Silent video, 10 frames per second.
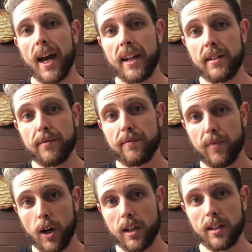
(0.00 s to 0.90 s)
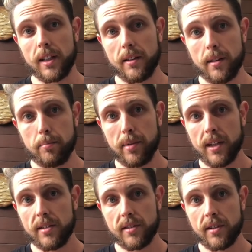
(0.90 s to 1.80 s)
And finally, the
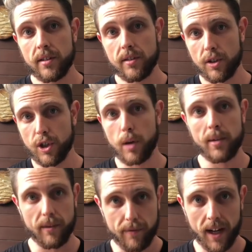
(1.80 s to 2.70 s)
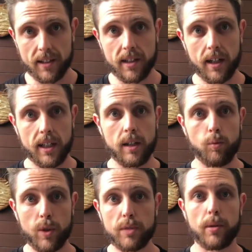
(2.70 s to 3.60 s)
biggest determining factor in
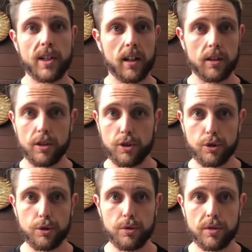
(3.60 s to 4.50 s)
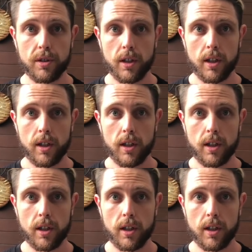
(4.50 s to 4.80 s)
which modality you choose